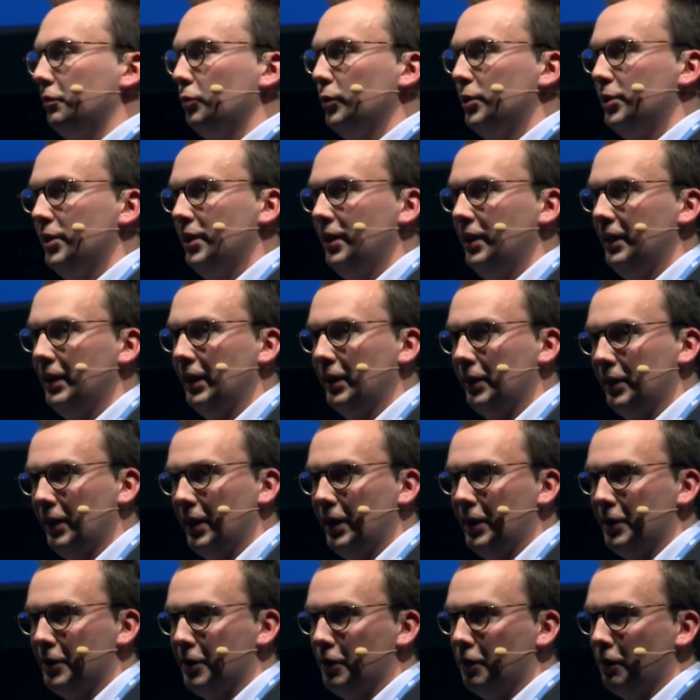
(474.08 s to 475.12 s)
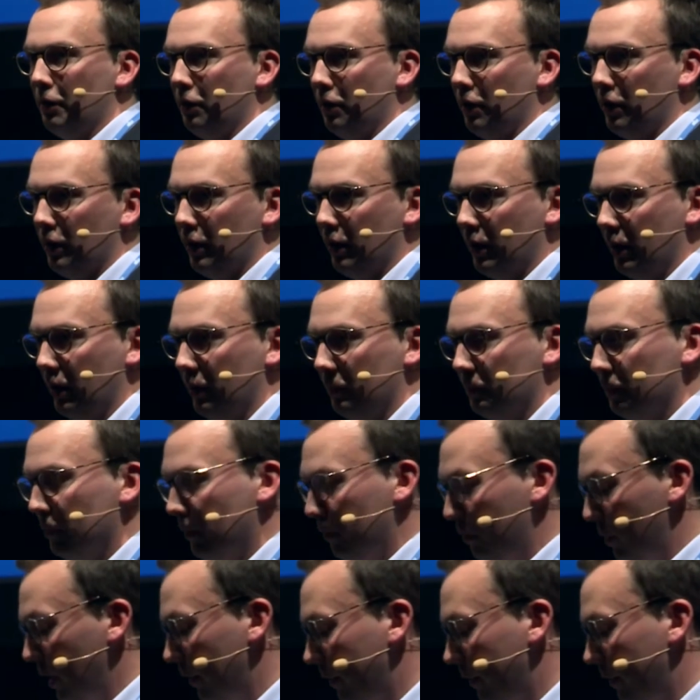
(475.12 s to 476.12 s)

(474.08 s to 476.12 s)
kind of, we see that they are uh,